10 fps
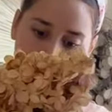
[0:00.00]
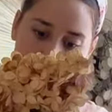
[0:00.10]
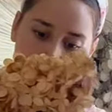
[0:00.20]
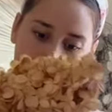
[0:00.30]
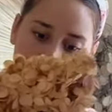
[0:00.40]

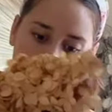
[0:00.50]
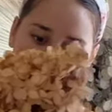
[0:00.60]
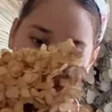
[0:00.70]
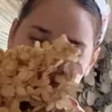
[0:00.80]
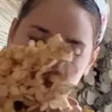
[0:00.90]
so that my
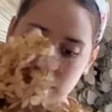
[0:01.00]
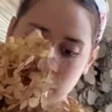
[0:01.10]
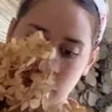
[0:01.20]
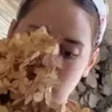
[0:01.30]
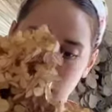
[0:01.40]
stems
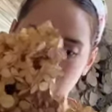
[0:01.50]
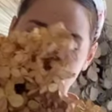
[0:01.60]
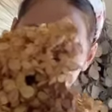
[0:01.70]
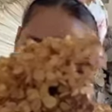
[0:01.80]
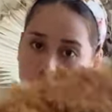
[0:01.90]

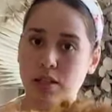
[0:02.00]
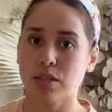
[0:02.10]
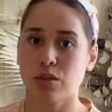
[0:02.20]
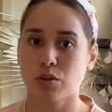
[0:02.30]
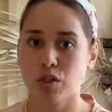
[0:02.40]
are
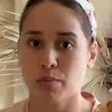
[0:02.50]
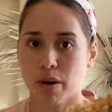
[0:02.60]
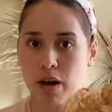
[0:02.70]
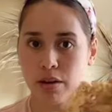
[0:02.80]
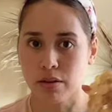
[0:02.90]
still
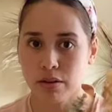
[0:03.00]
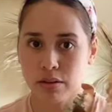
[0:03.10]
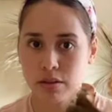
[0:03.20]
spiral.